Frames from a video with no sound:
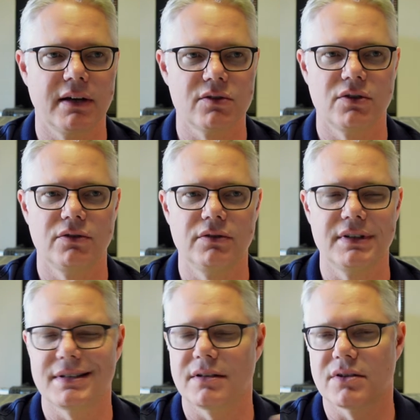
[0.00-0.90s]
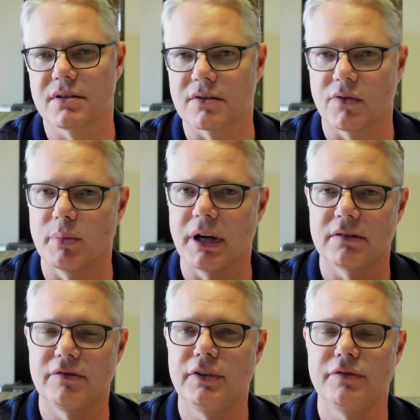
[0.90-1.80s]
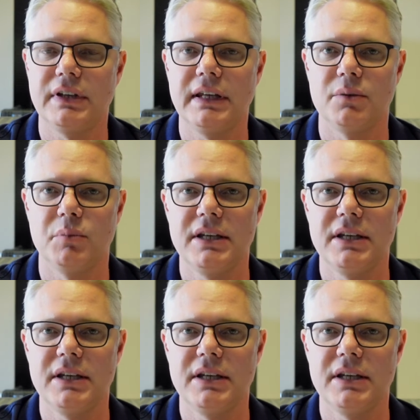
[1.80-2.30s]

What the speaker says: out to distances of about 15